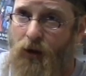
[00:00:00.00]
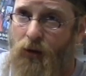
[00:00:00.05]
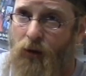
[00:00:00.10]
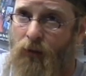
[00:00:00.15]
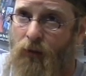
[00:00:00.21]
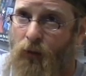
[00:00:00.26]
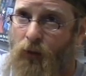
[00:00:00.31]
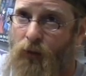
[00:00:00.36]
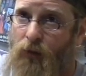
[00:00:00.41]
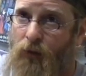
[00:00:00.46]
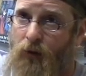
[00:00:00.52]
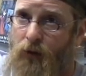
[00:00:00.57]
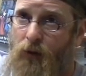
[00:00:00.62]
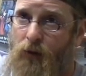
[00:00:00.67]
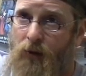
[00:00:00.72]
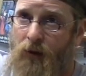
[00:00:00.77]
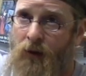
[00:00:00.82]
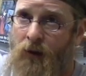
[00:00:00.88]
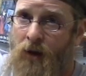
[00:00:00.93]
You can rule.
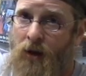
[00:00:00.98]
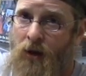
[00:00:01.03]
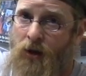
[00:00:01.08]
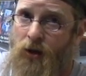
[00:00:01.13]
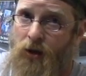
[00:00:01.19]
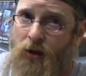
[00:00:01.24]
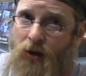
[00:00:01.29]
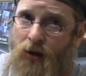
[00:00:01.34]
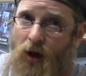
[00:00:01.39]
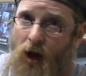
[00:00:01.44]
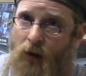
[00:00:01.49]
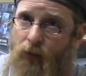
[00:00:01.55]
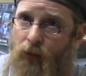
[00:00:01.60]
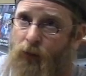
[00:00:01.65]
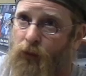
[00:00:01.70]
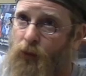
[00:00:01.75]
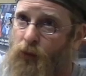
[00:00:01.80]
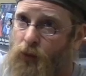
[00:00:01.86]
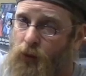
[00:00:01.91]
You can not
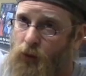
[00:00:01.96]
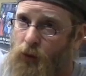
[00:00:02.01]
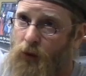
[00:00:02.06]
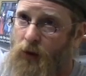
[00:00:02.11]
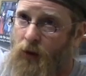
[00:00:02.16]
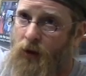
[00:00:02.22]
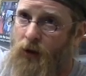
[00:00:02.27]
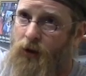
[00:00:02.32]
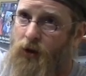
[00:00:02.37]
rule.